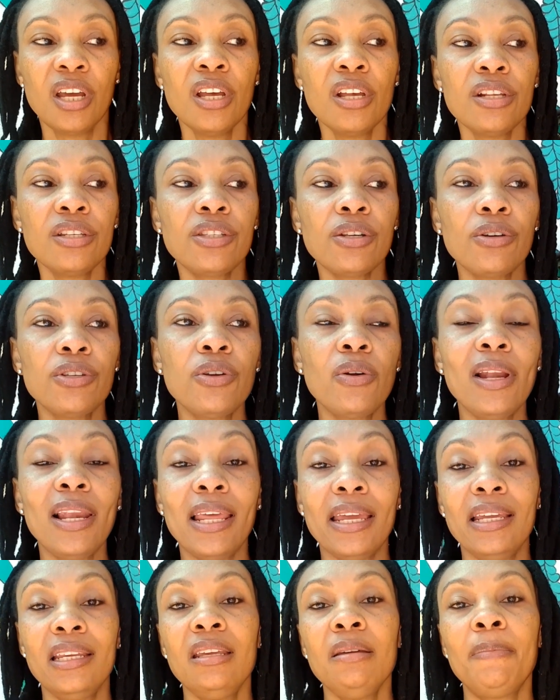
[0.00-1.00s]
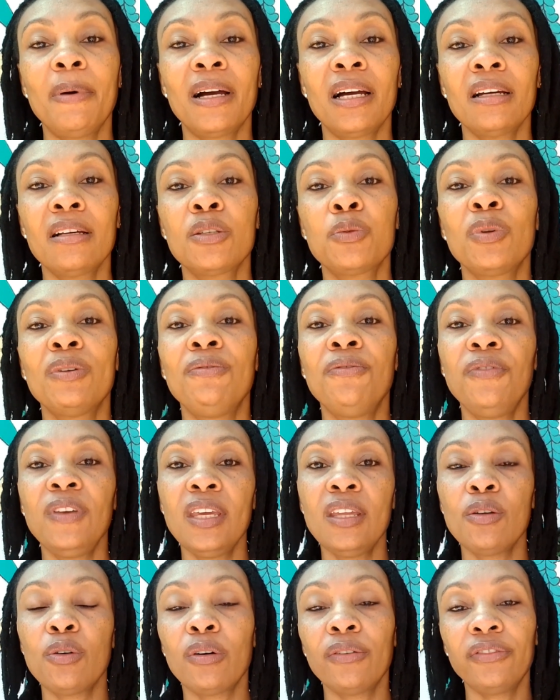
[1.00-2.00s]
So your ladybugs would
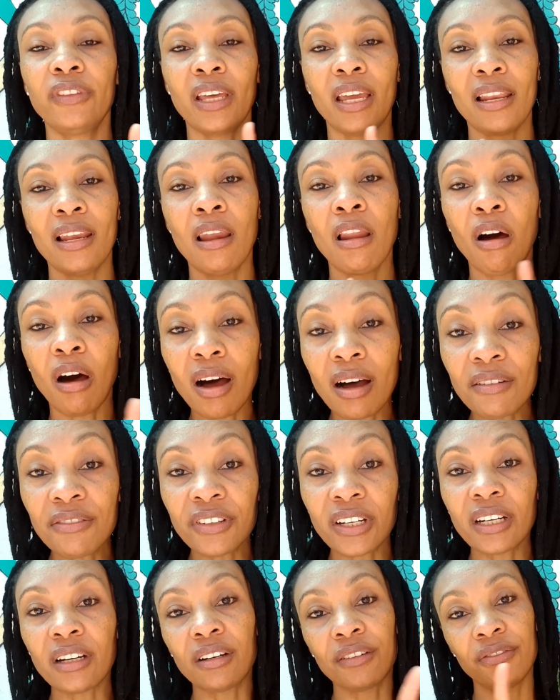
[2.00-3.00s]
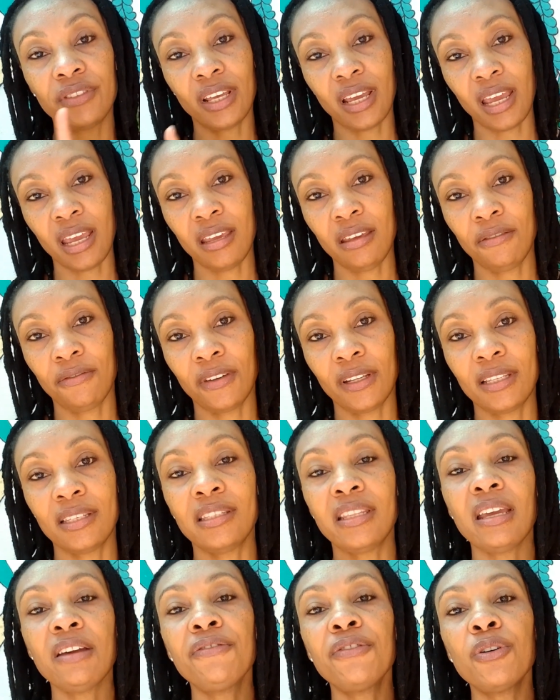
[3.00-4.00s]
feed off the larva of the aphids,
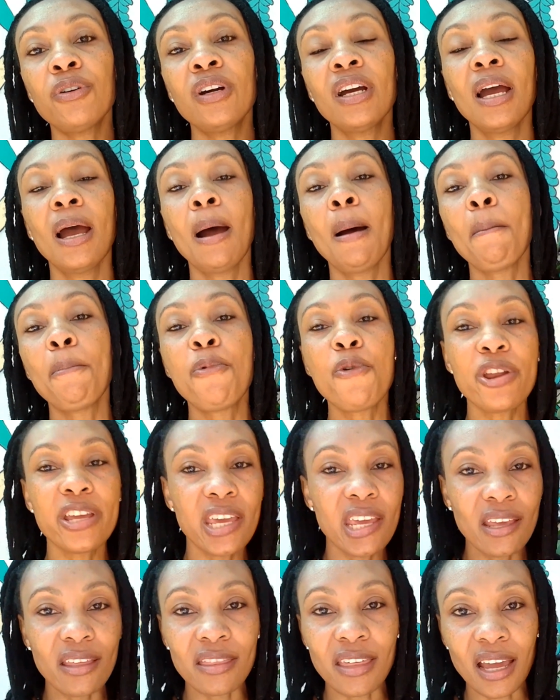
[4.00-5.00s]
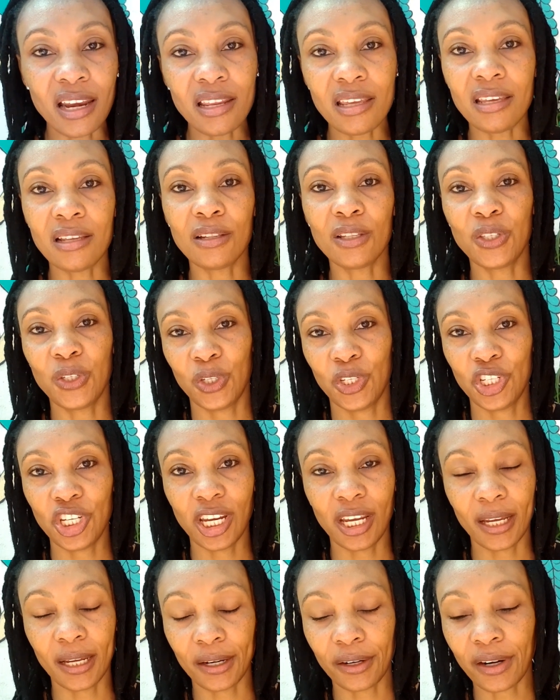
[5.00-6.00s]
therefore bringing that into
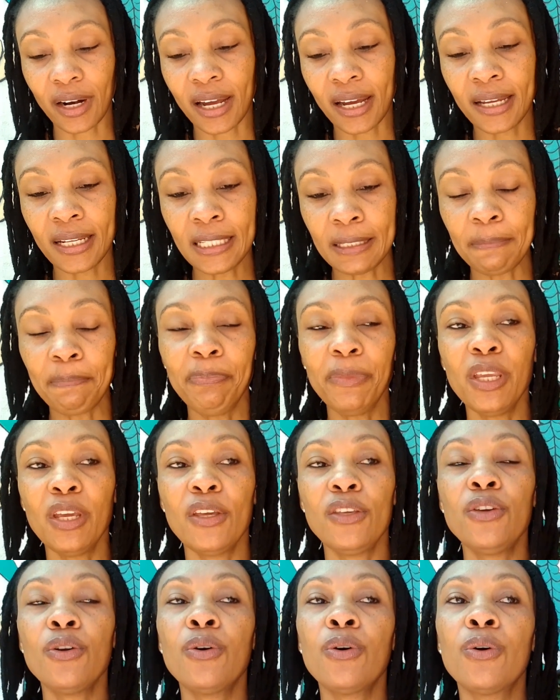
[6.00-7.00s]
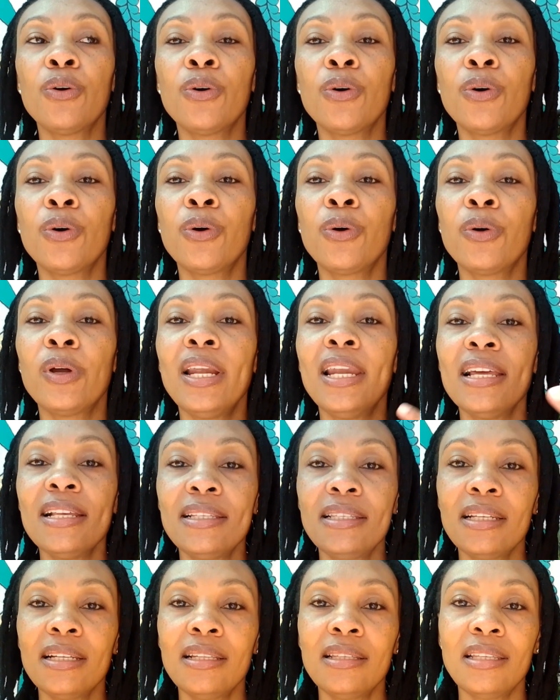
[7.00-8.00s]
check, right? Your
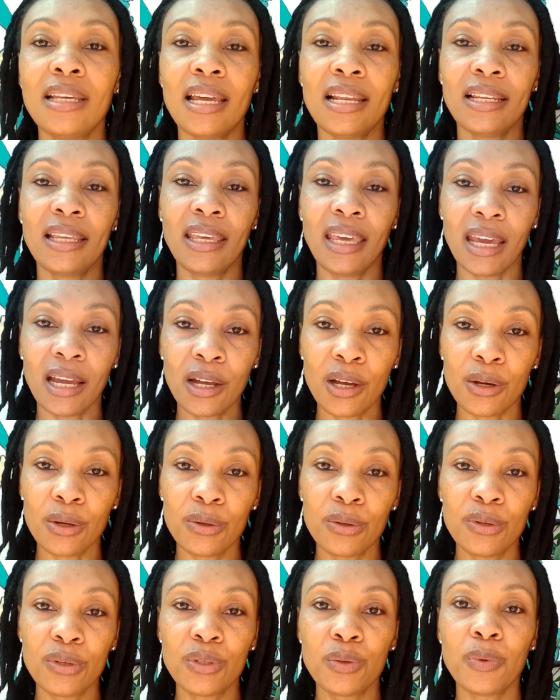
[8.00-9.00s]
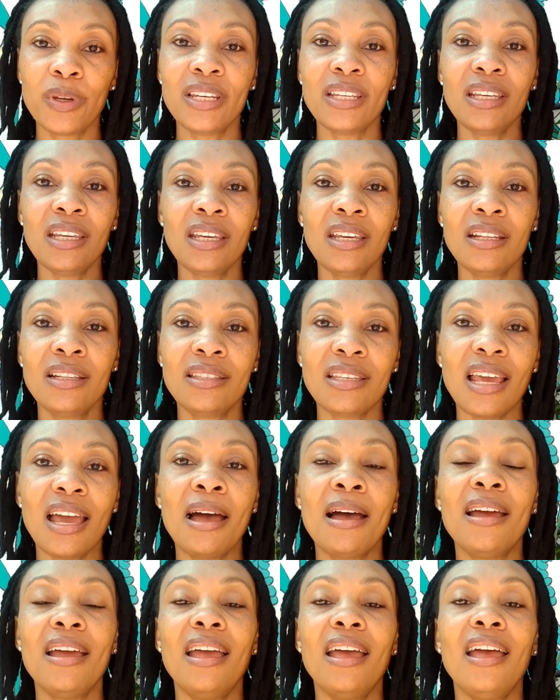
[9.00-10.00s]
lizards and geckos would eat
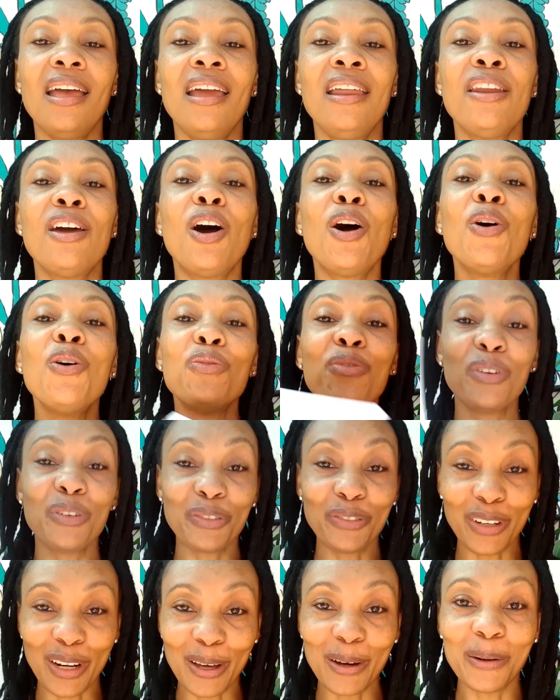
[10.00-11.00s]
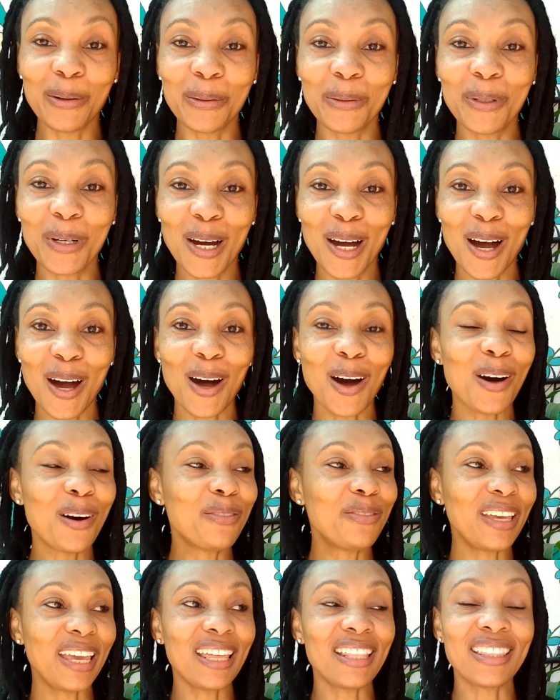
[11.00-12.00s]
an overflow
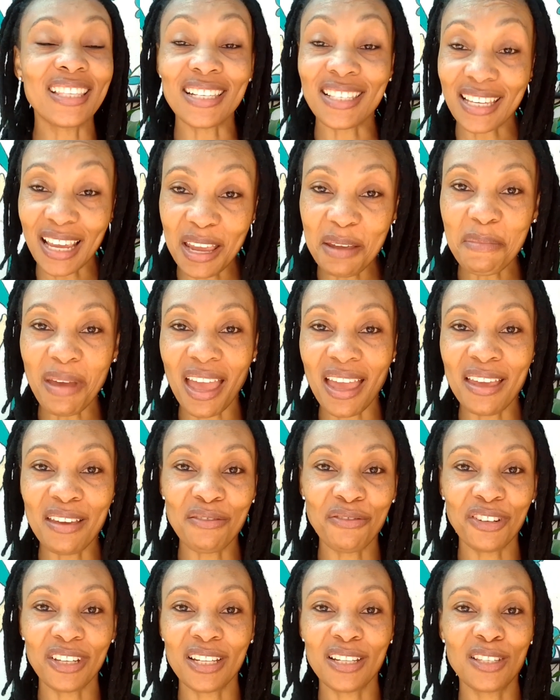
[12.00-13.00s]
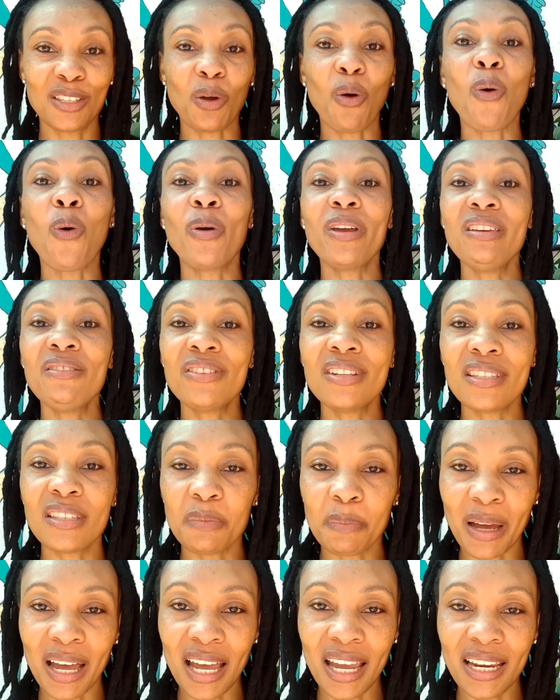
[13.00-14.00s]
of the same aphids or even
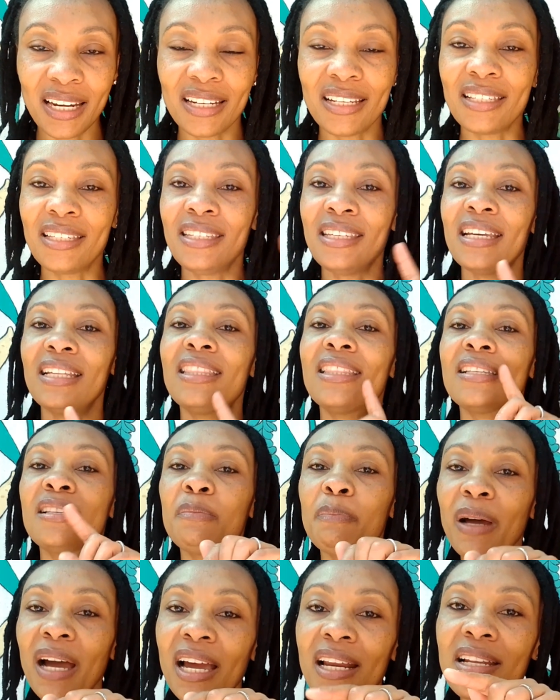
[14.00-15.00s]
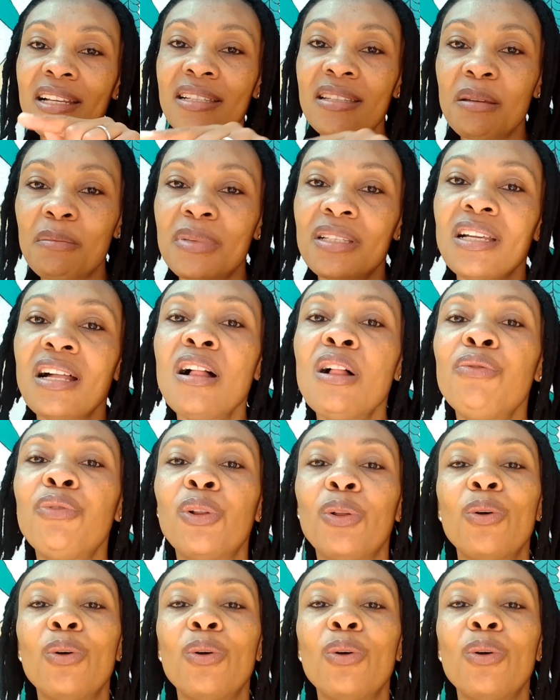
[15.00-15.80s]
spiders, yet the spiders themselves will